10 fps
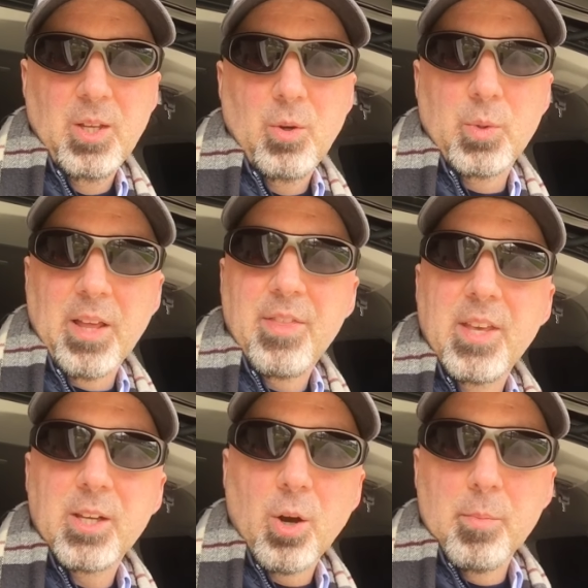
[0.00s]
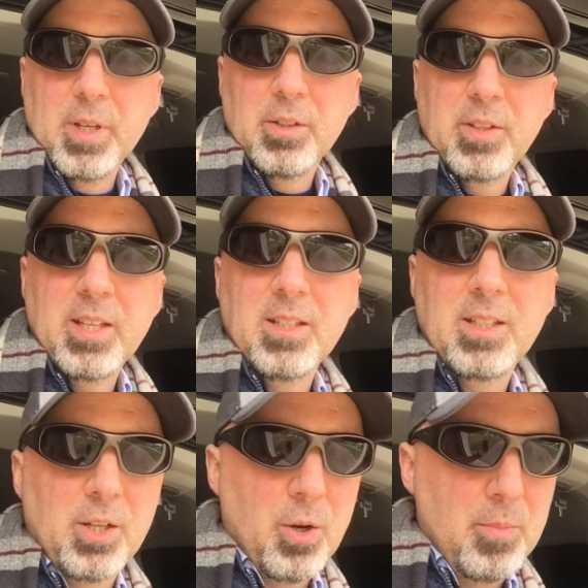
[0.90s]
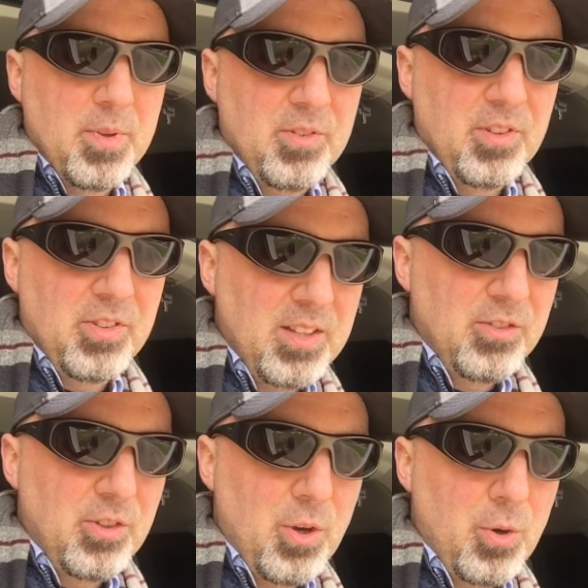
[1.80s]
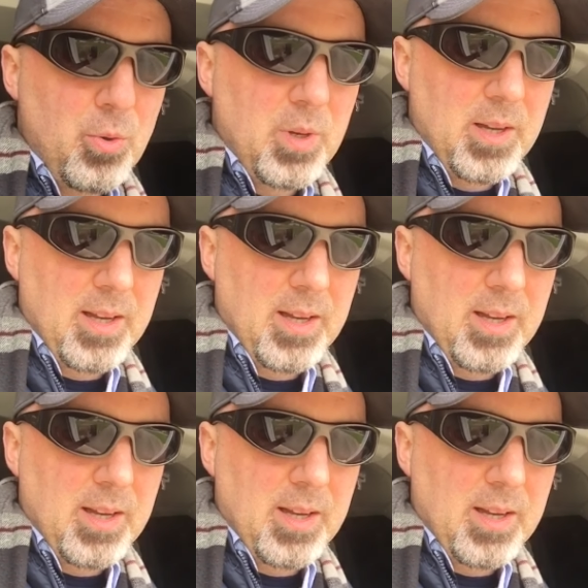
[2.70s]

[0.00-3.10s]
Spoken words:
When I think in our building, Miss DeCenzo,